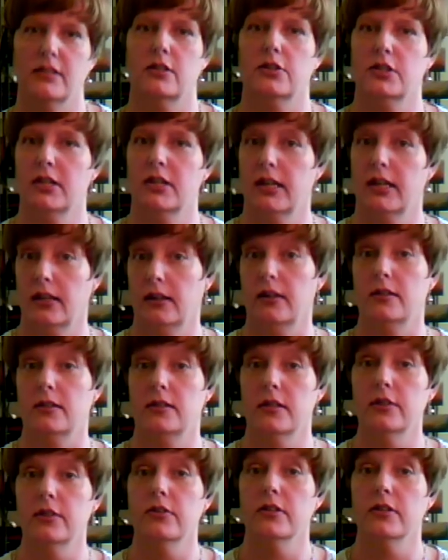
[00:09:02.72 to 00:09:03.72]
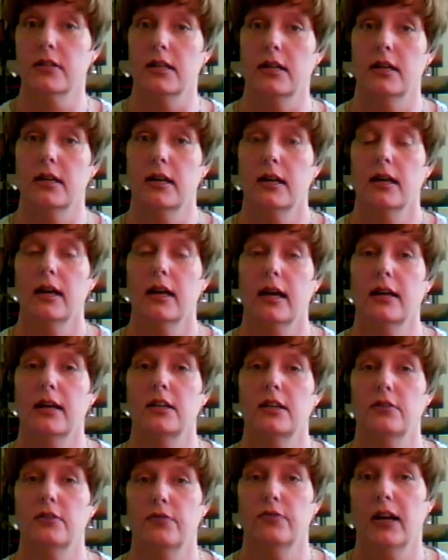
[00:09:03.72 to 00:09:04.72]
taking these seriously and
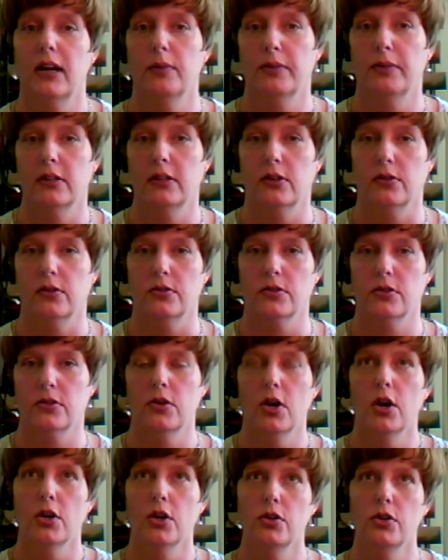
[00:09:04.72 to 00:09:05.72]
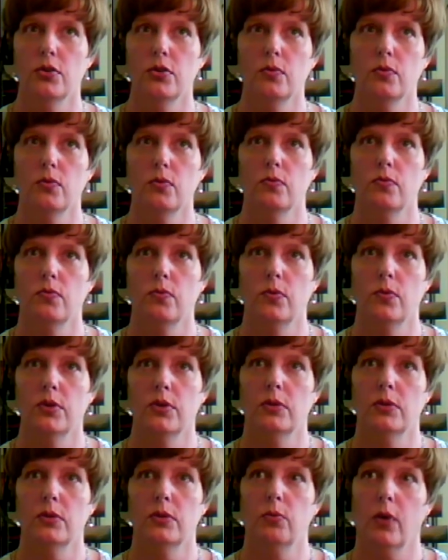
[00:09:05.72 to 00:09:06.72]
developing those. So you
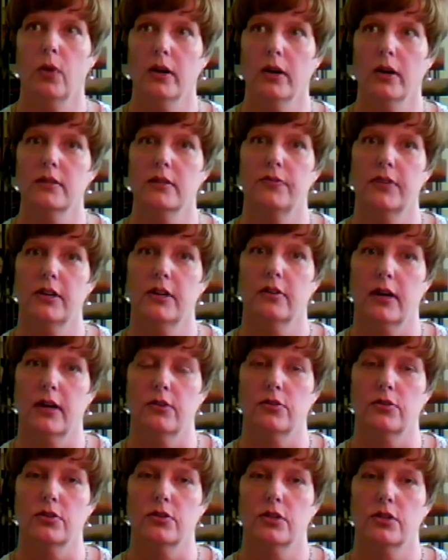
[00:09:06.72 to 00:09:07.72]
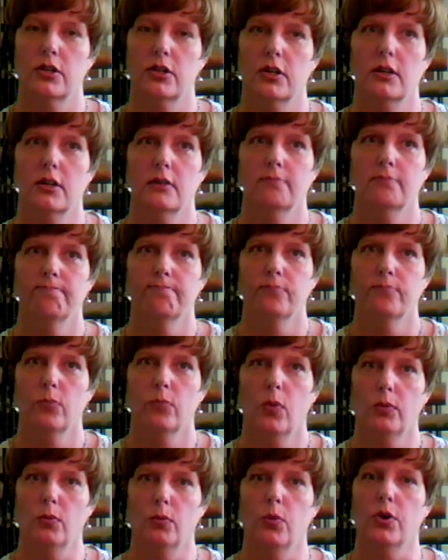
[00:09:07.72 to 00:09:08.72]
would want to figure out
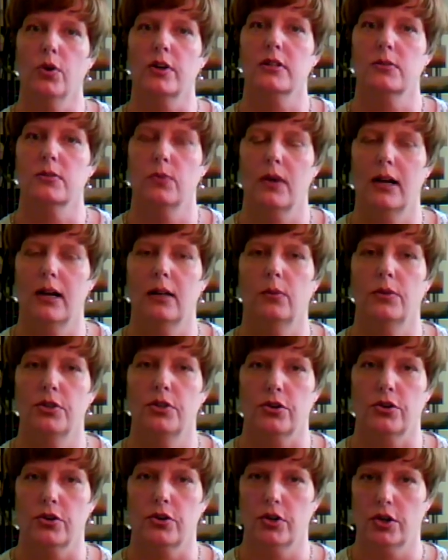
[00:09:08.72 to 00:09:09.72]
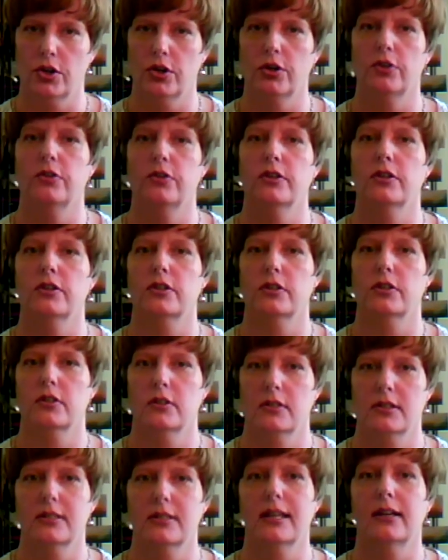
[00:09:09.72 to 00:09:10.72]
what works well with your current
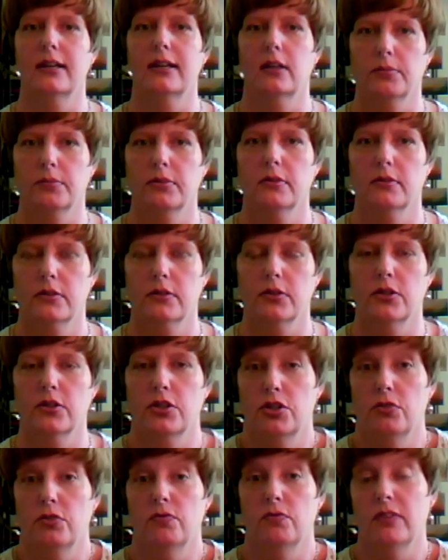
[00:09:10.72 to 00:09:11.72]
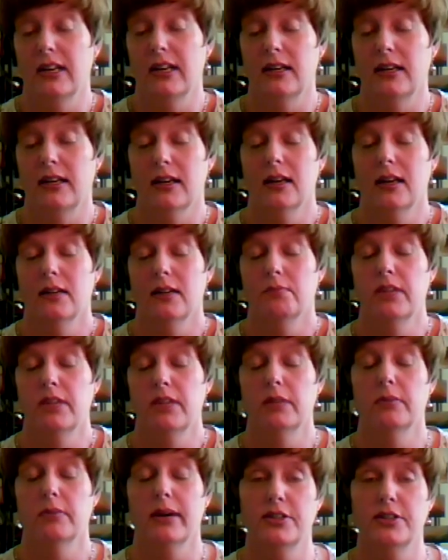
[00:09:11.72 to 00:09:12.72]
setup so that you really
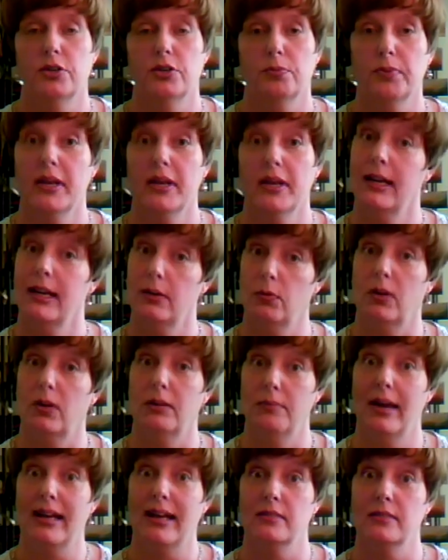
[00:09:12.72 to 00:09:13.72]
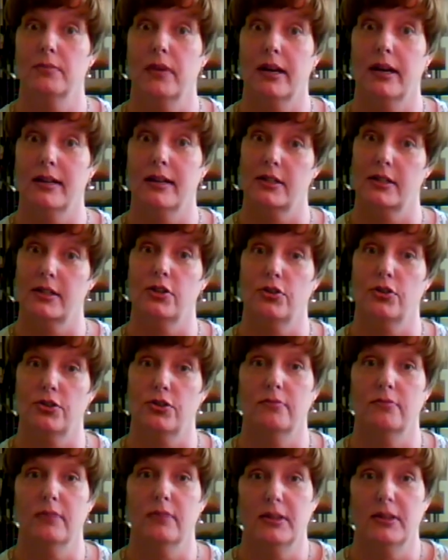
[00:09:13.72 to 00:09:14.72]
minimize your pain while maximizing your
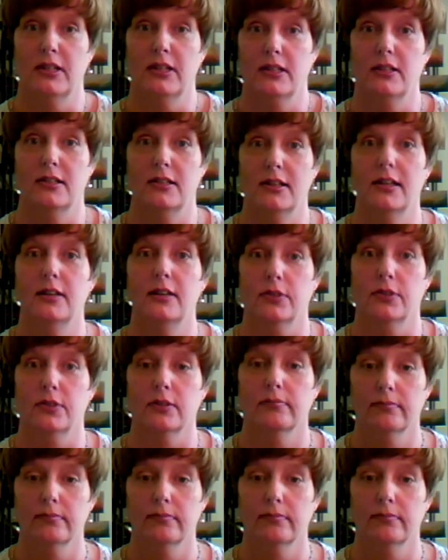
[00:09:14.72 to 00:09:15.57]
ability to deliver.